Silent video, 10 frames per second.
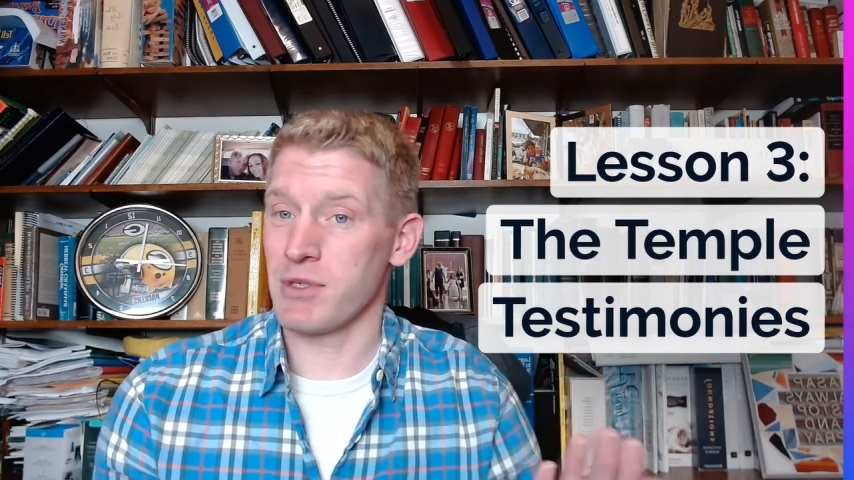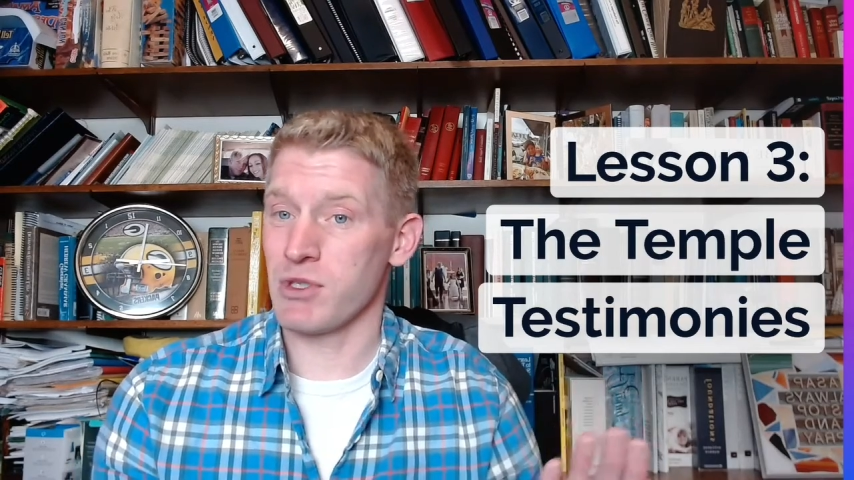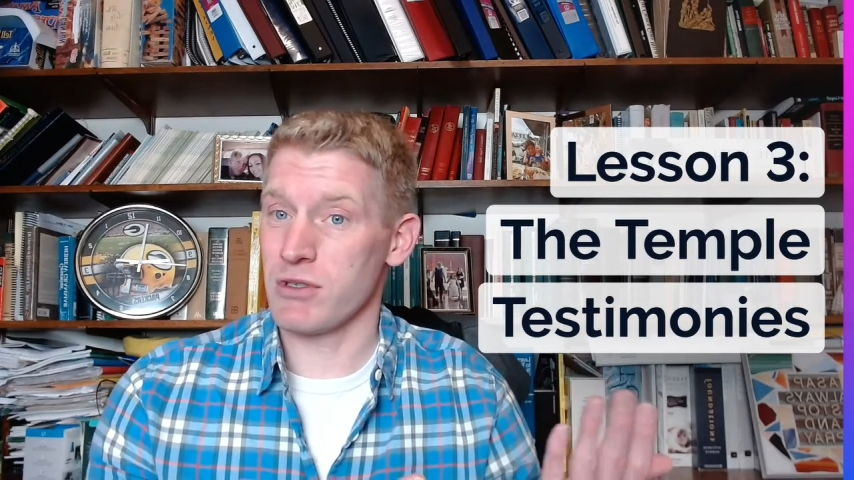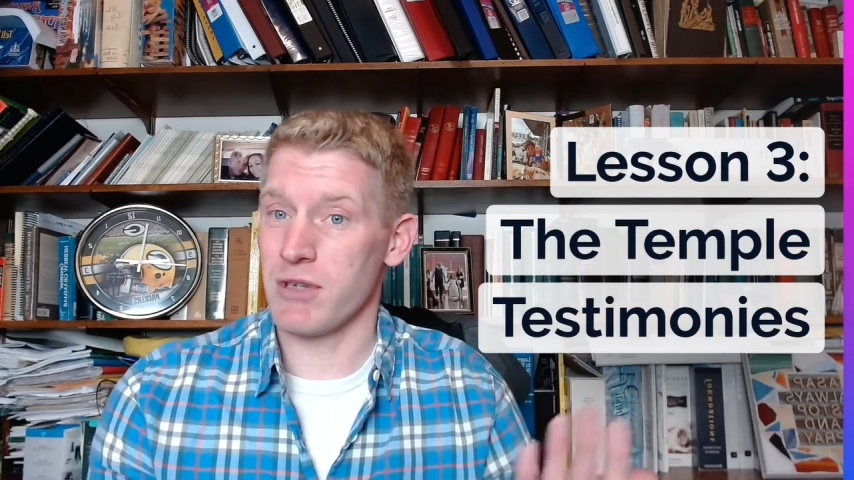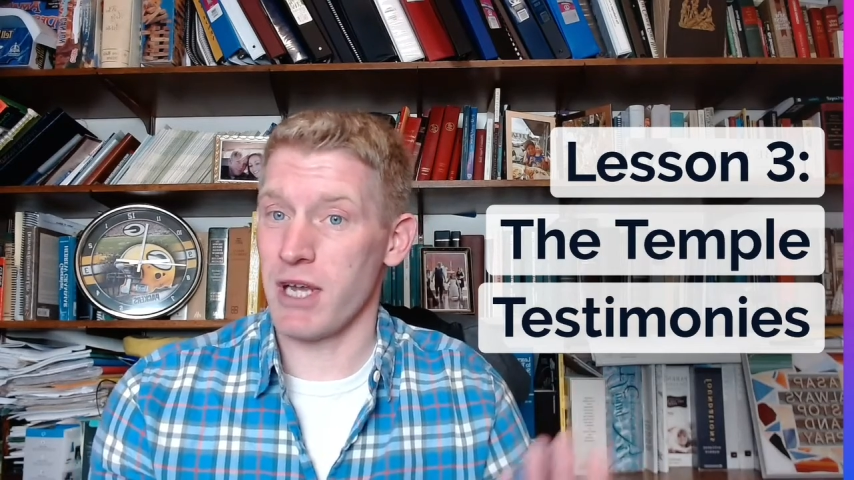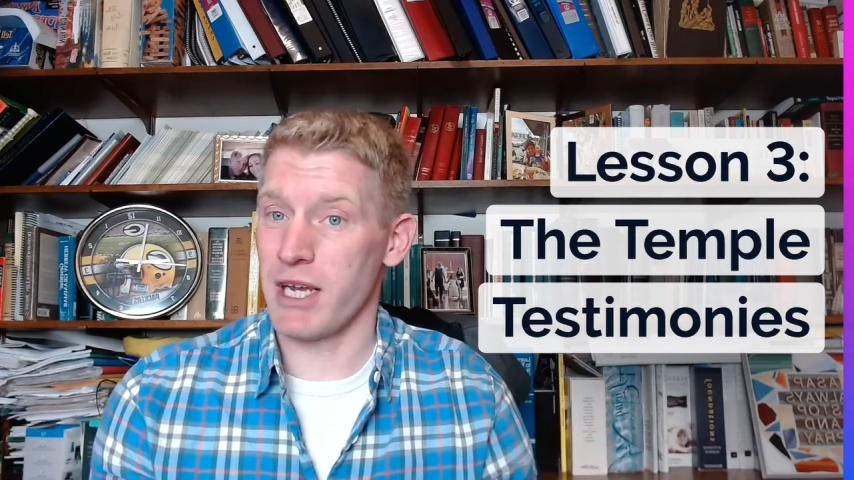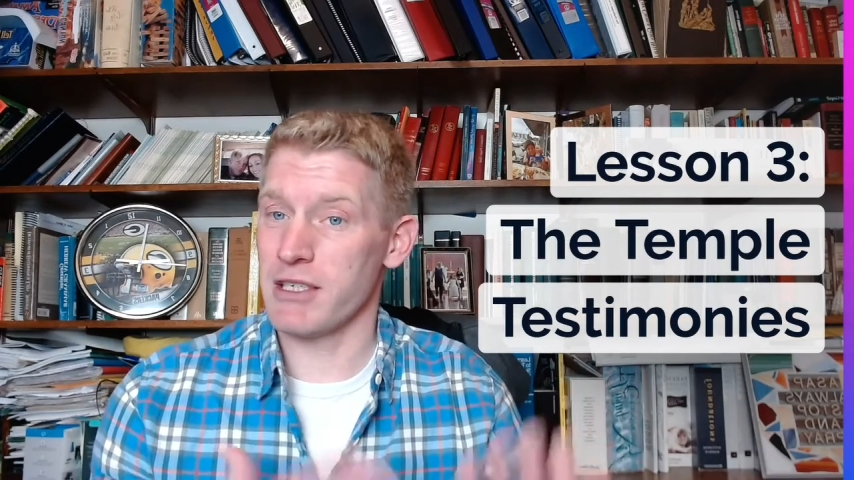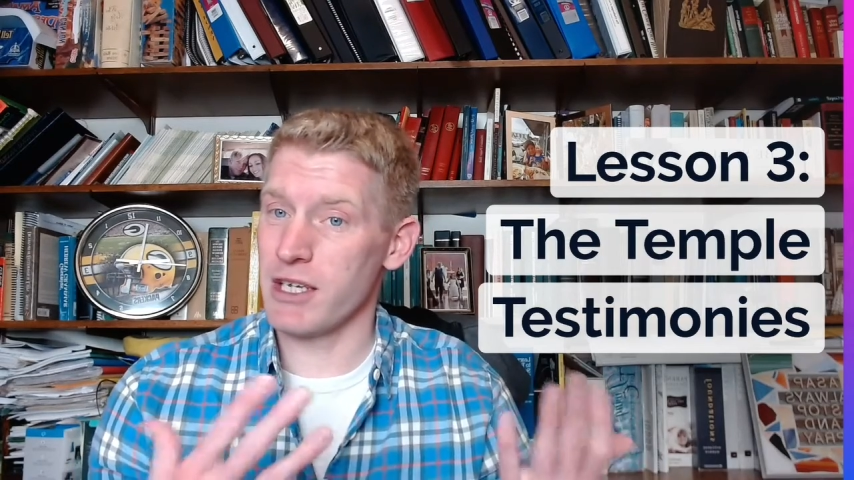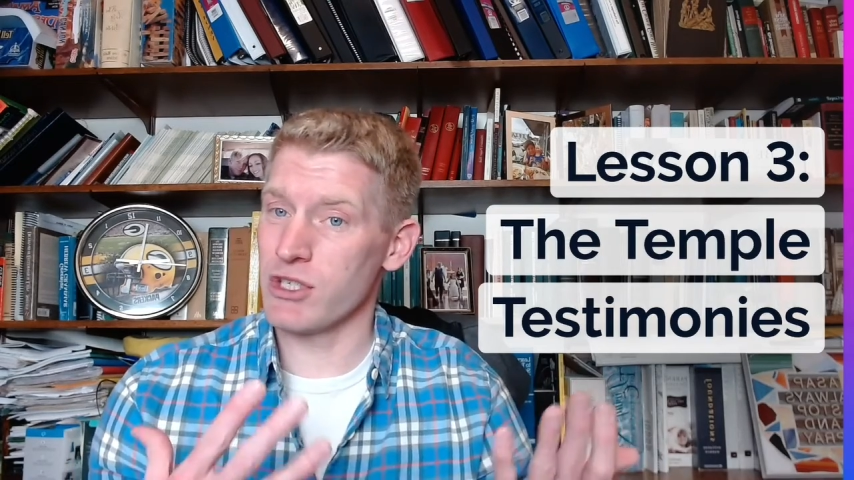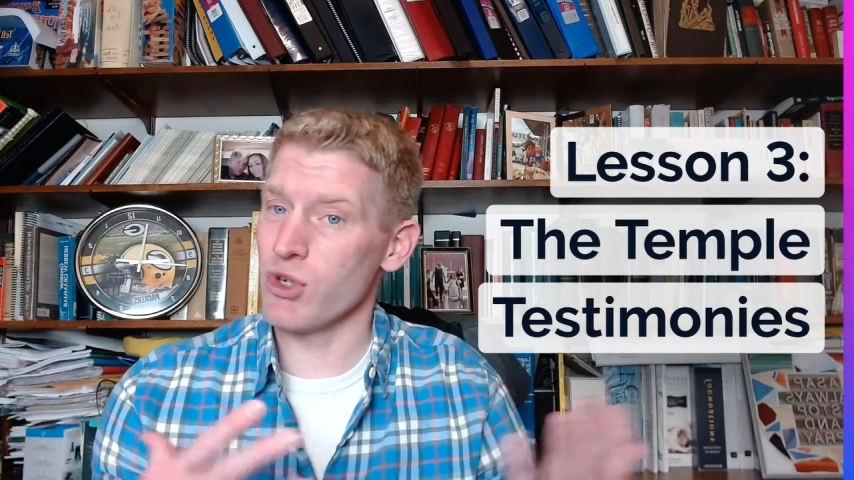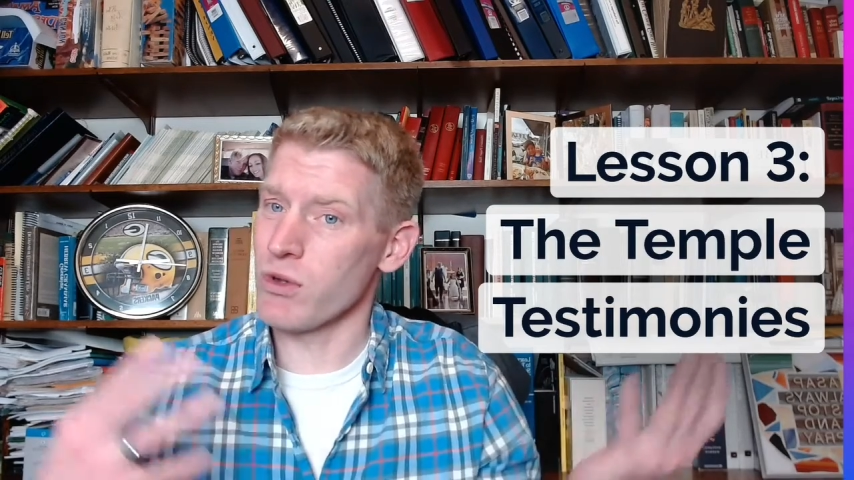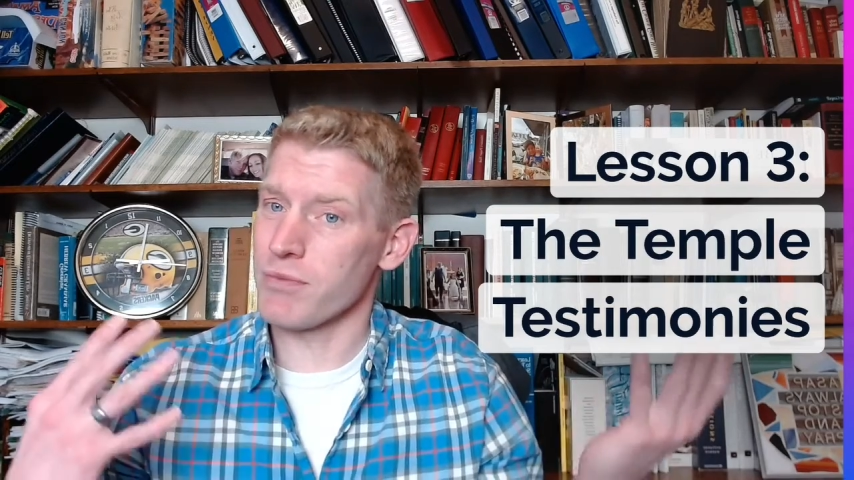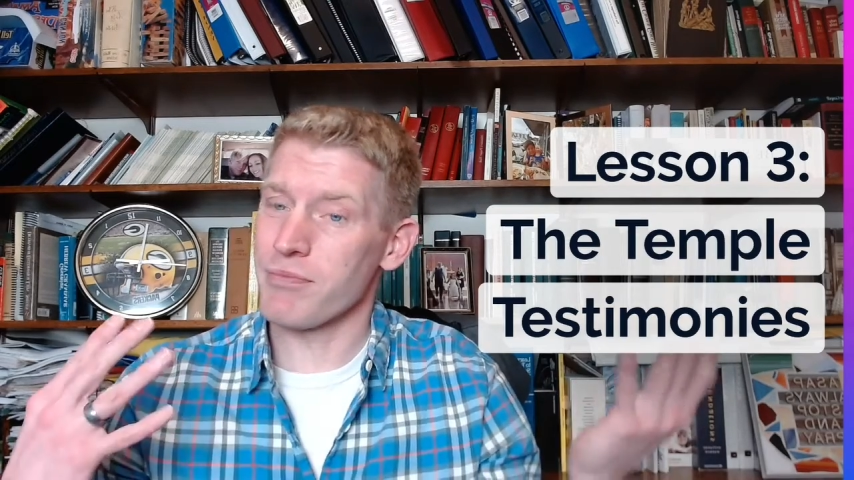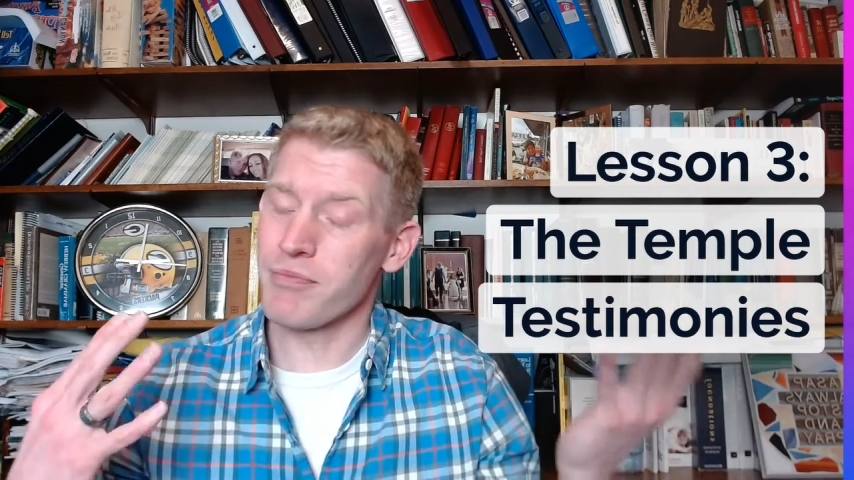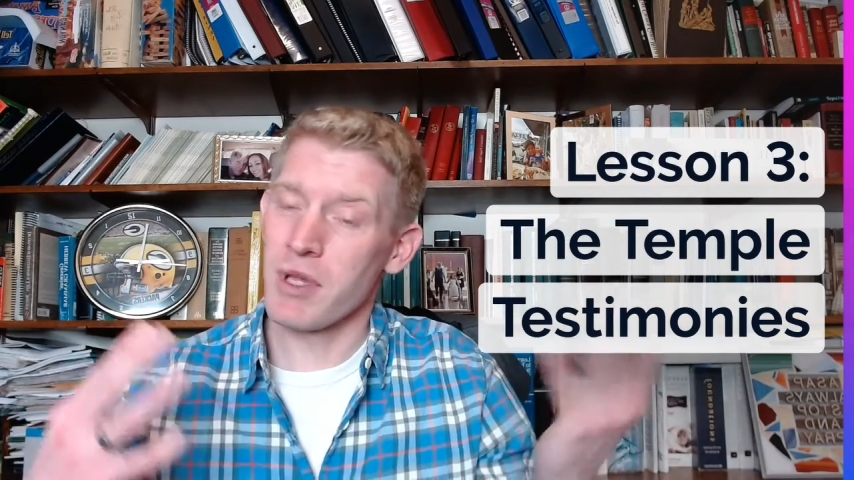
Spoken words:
He's just 8 days old.